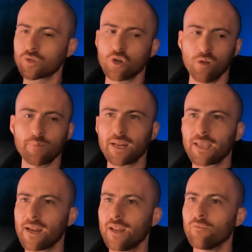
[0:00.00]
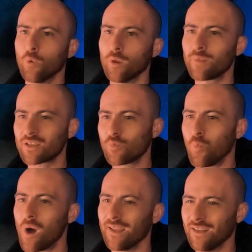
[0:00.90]
gone, better get another one. But that's
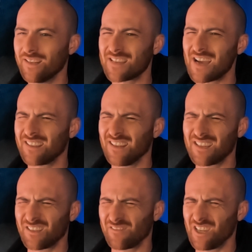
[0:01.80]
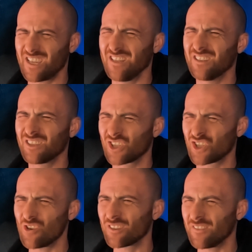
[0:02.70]
wine, and he's acting like it's fucking a
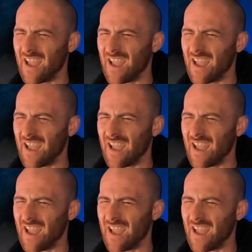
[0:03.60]
shot of